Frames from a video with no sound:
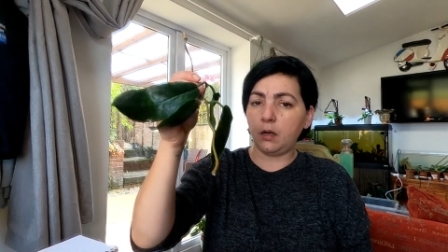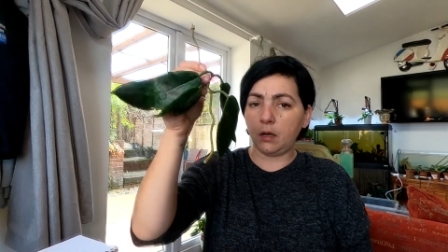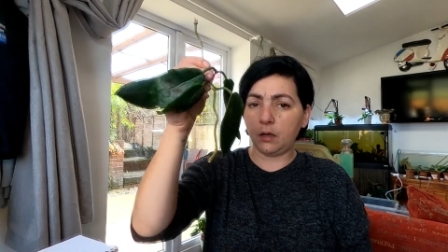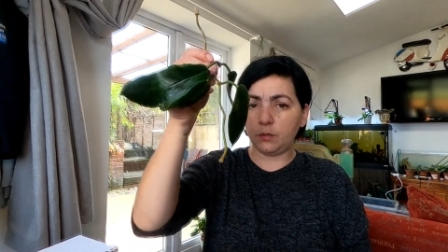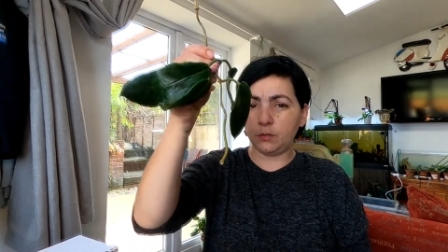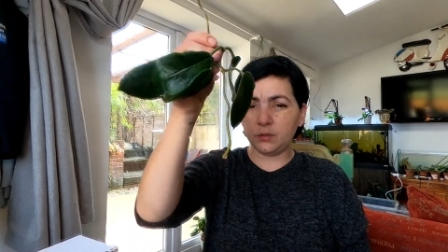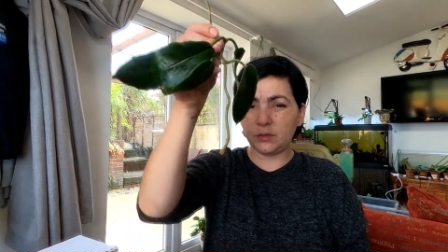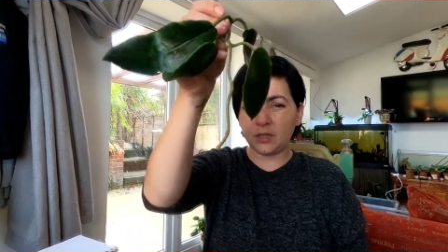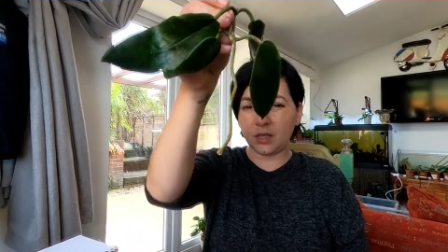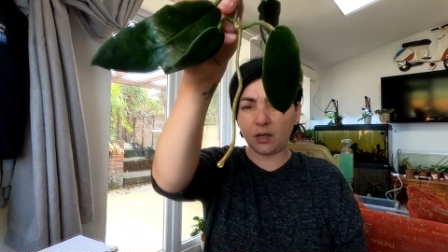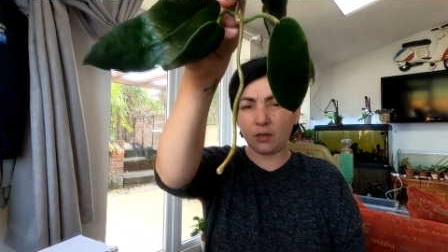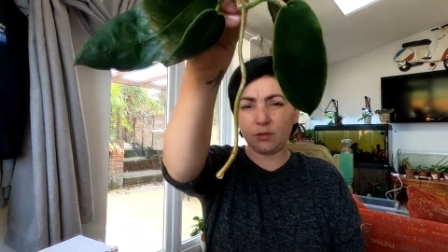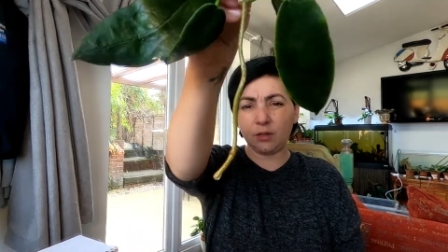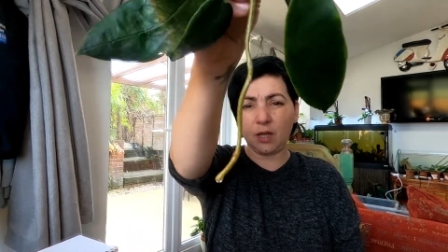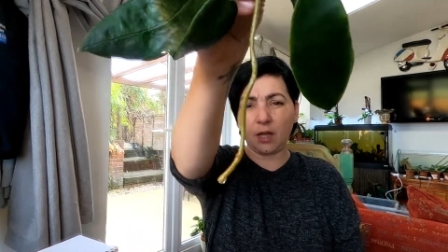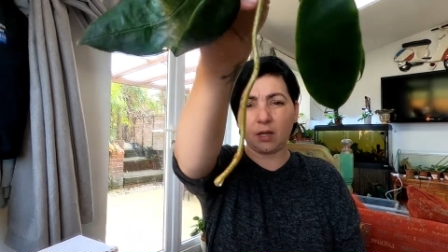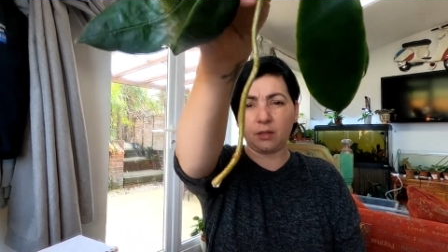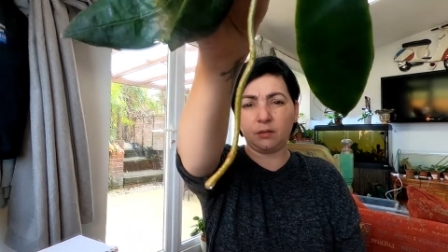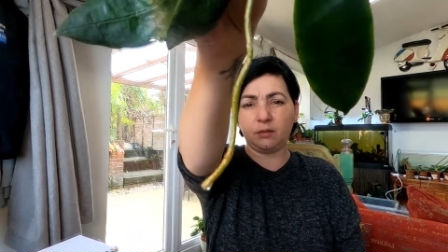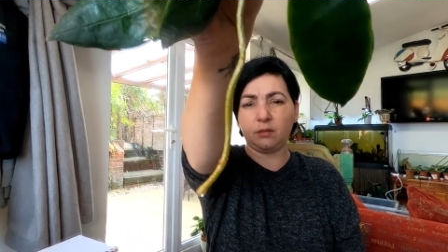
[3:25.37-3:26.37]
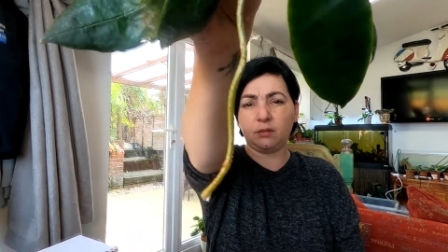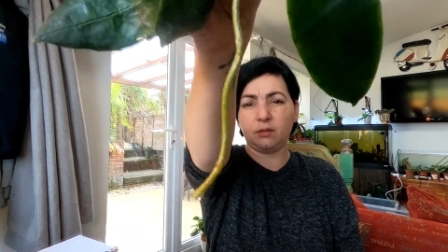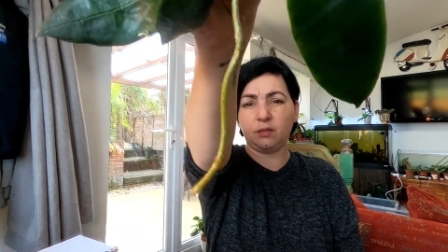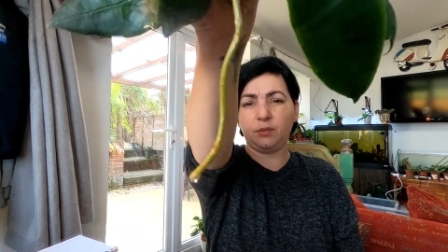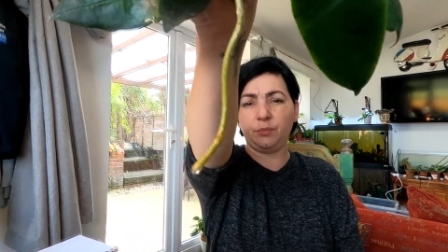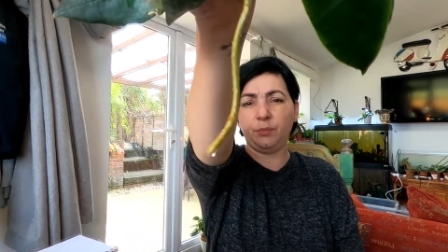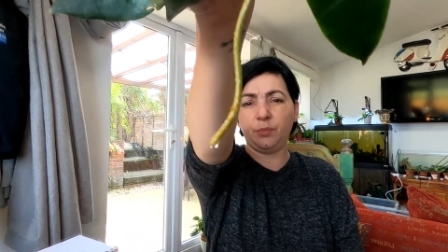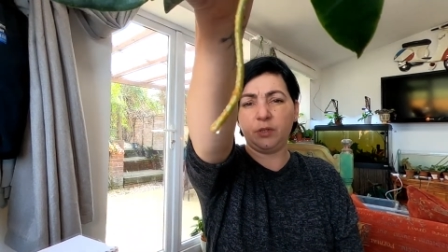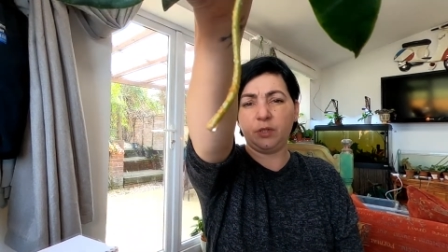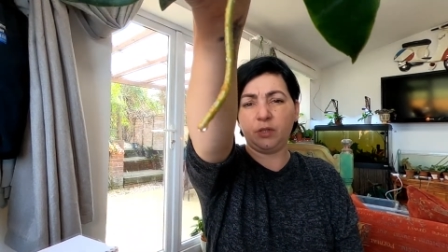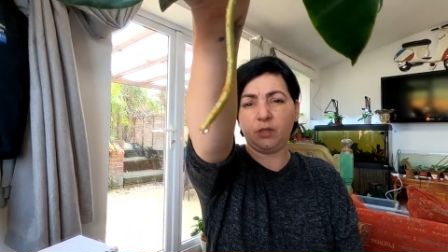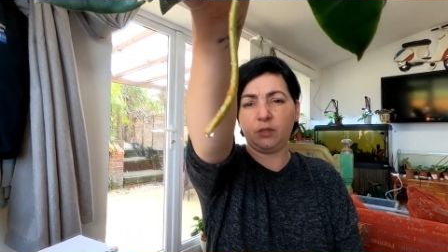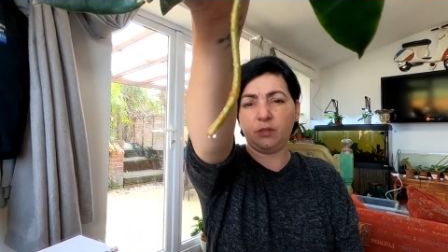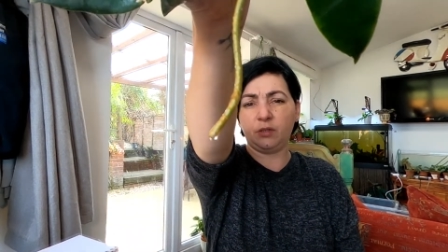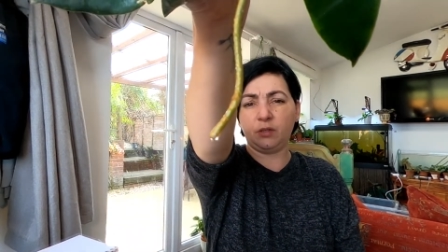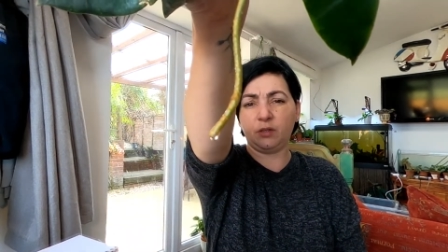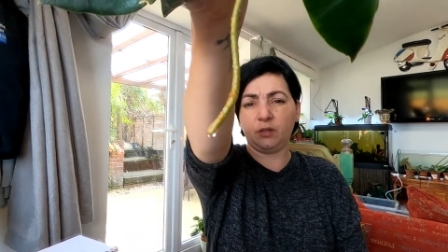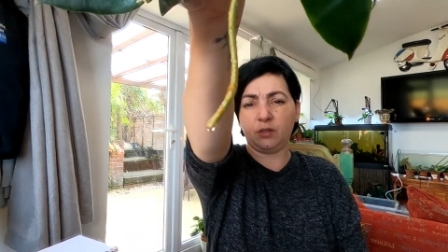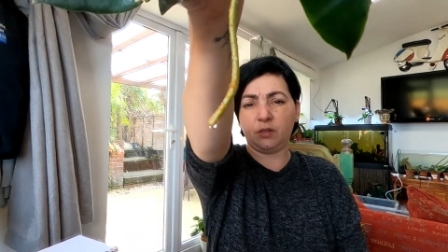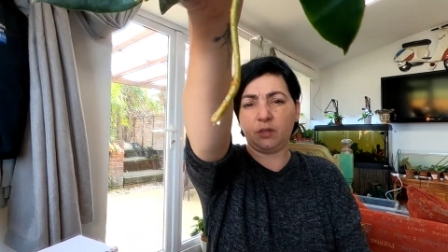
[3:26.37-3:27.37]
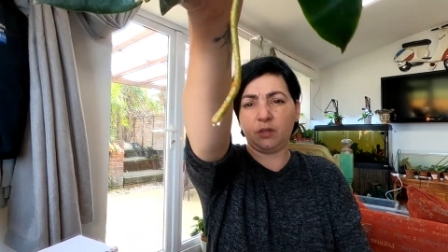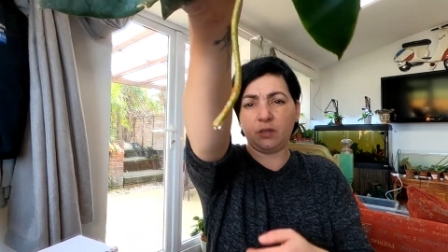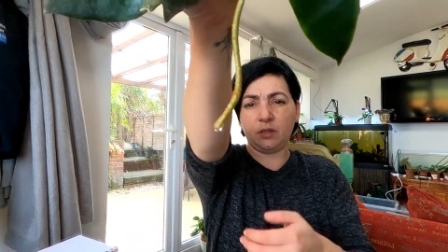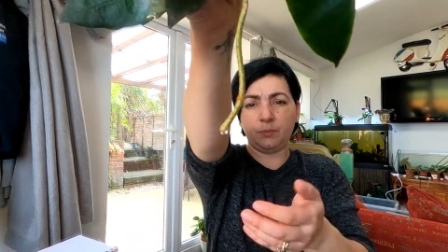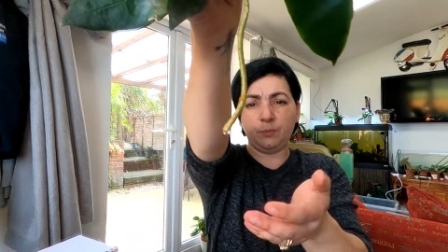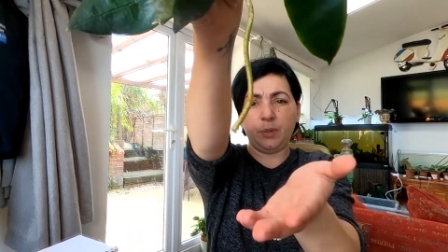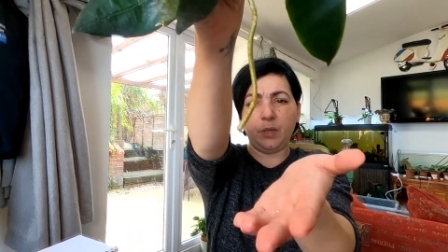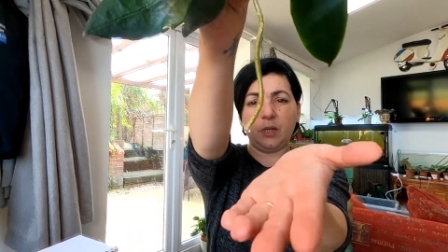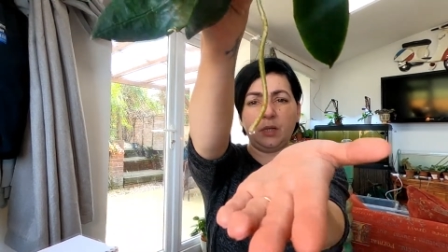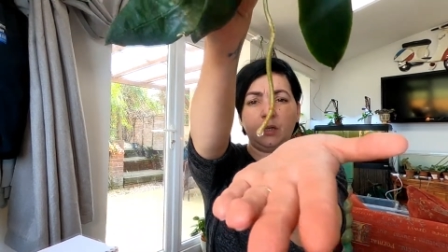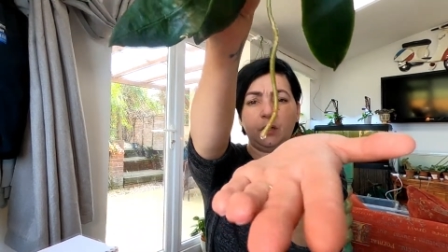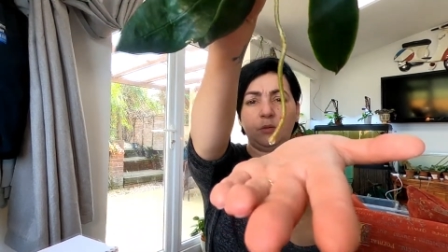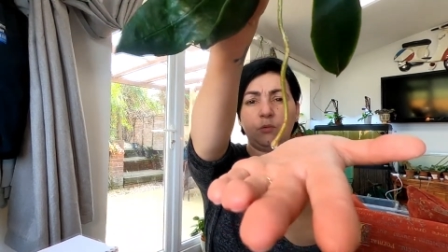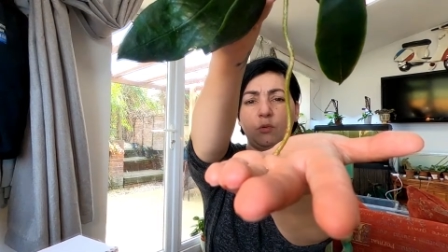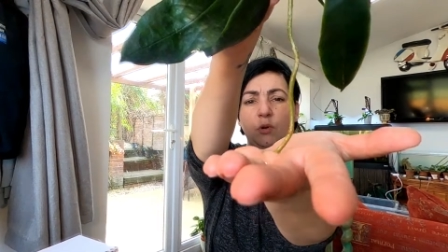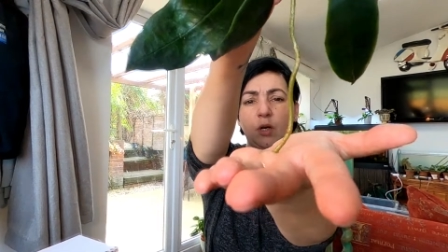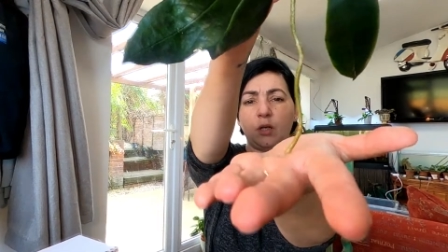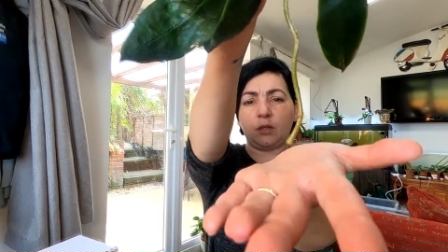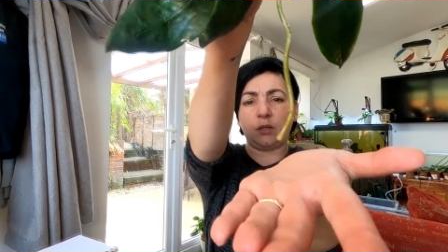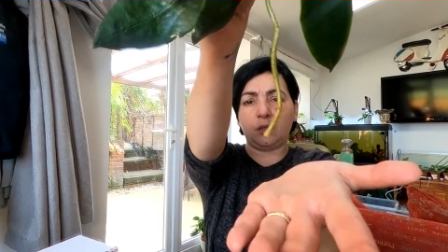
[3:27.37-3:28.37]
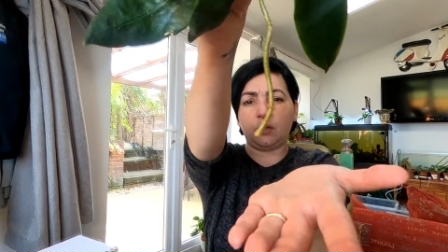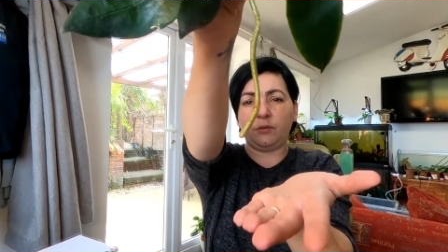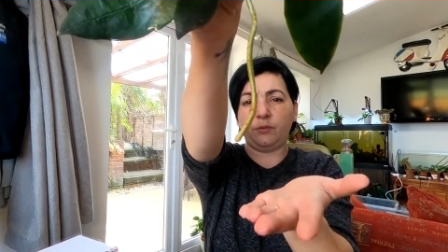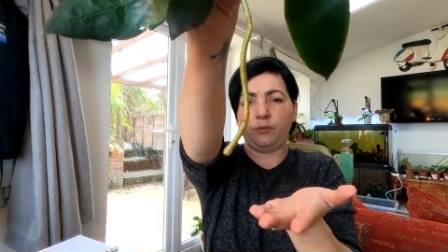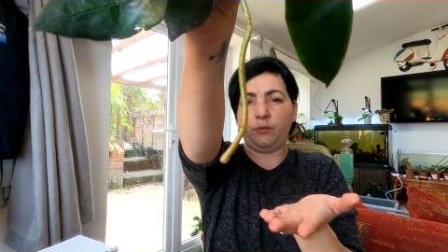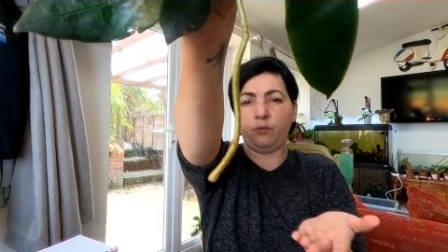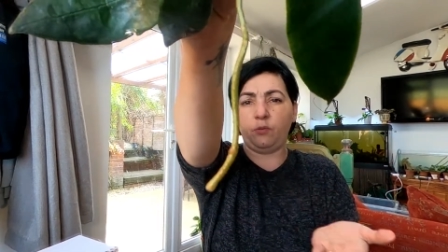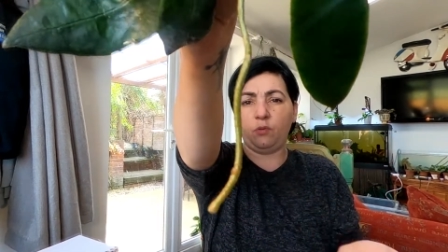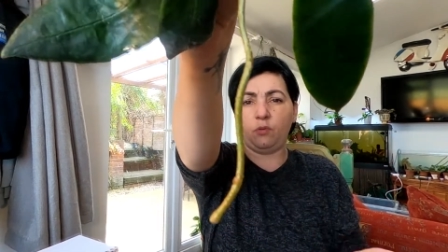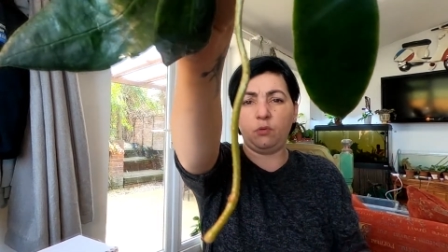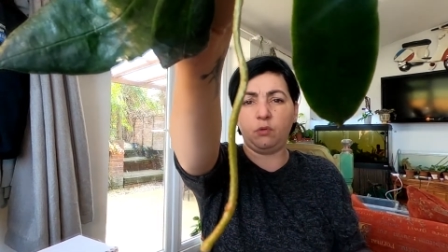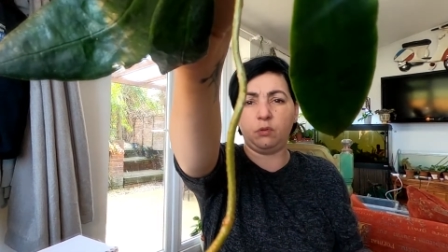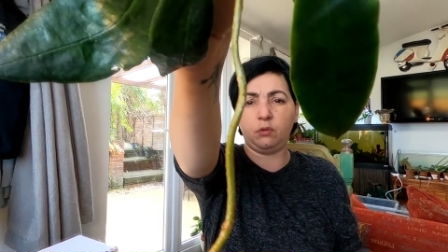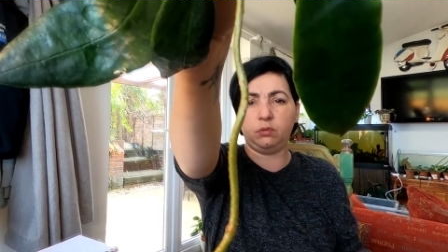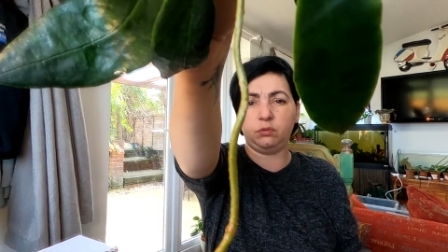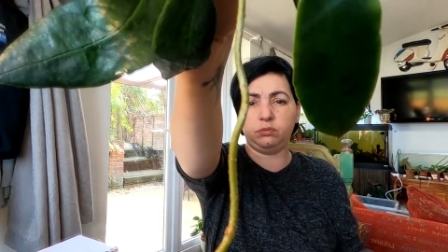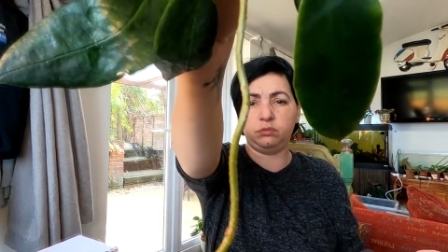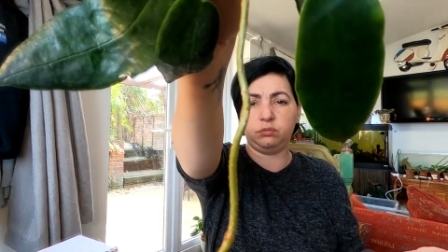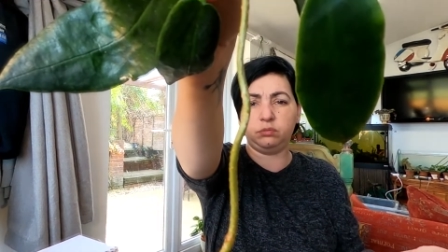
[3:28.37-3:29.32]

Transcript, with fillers: I will tell you that she, she's she's been in water for